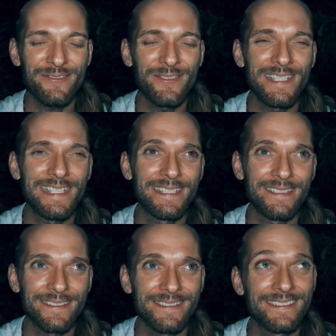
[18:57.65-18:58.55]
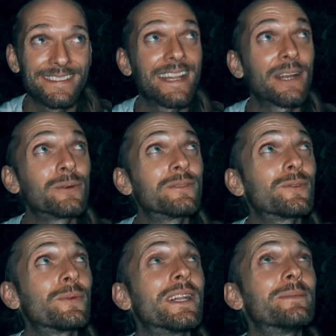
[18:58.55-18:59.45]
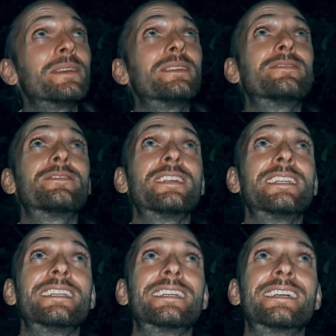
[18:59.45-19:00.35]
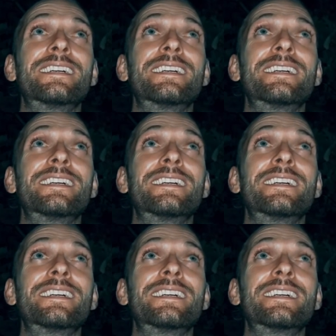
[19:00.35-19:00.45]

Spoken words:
feeling. That overwhelming feeling.